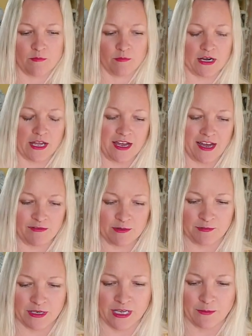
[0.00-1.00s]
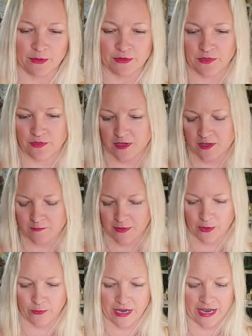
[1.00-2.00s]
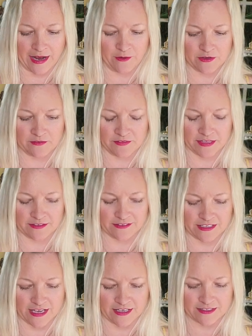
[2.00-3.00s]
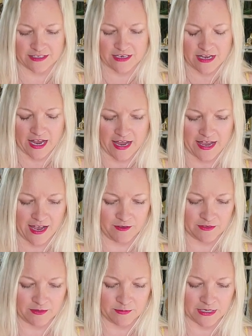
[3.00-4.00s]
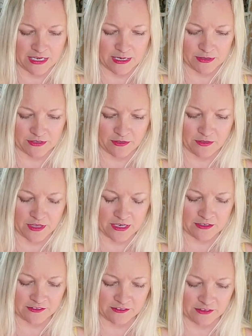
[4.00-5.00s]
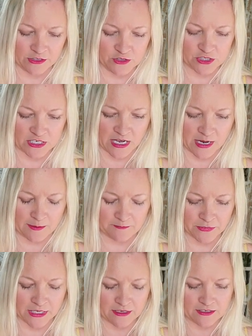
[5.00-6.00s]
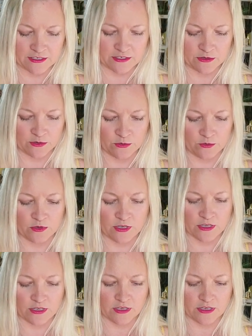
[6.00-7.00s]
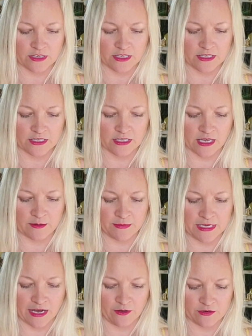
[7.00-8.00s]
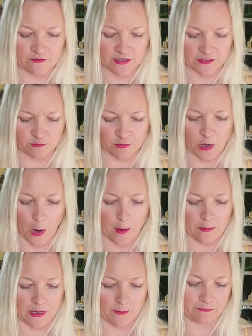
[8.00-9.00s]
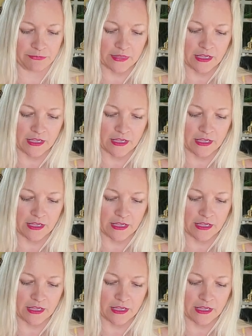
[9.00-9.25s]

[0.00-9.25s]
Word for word: But I haven't been able to think my way out of this yet. I haven't been able to think a solution up to get me out of this problem.